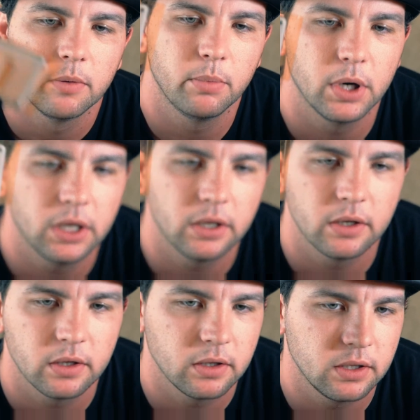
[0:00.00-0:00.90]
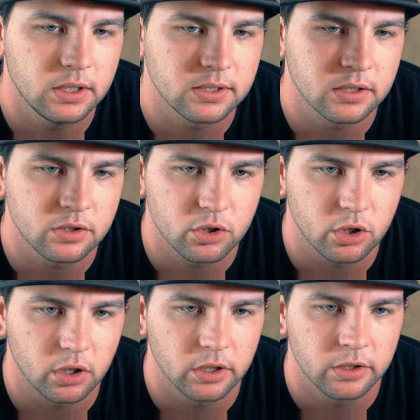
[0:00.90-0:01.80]
but these things
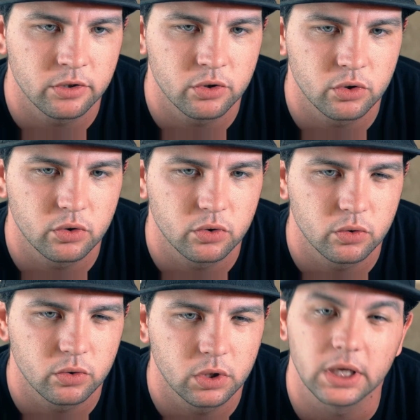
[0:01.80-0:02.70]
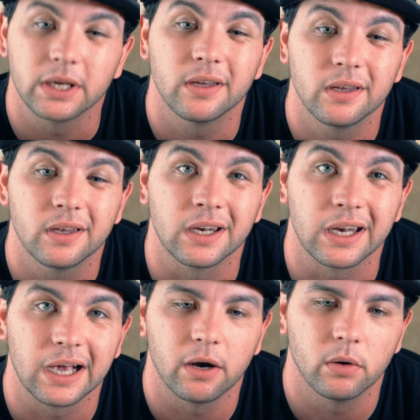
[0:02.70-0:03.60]
charge like in an
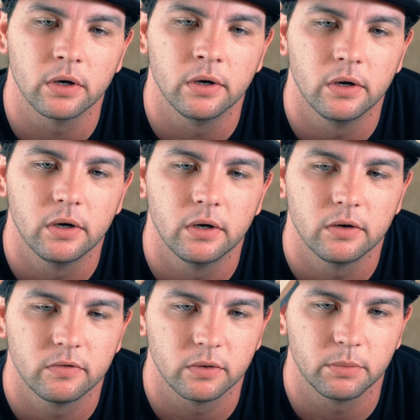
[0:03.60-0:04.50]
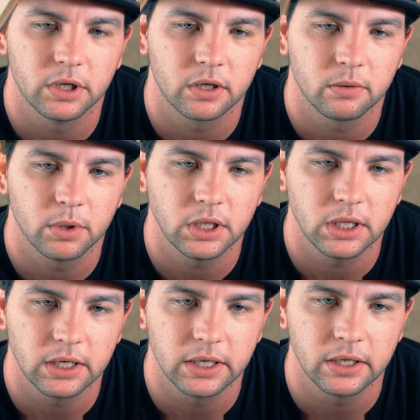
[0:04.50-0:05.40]
hour from being
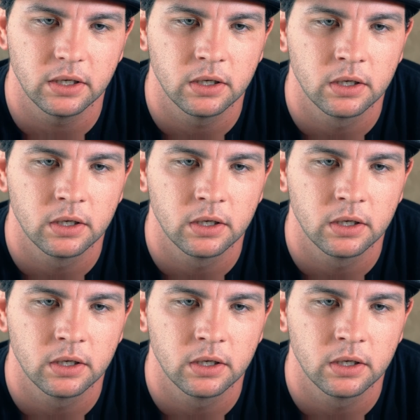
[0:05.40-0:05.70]
completely dead.